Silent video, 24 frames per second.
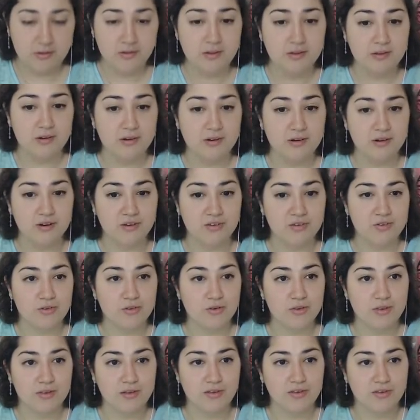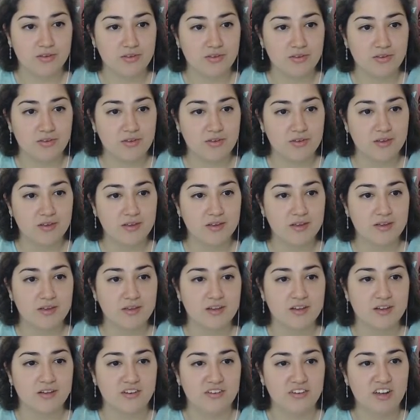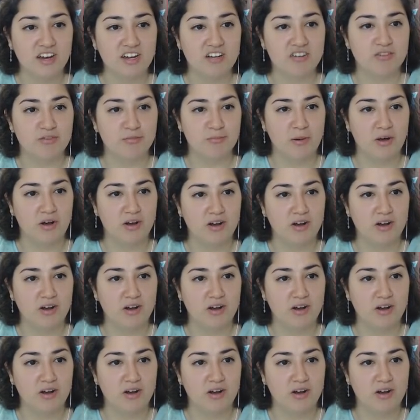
Alright, let's do this. Dive ball,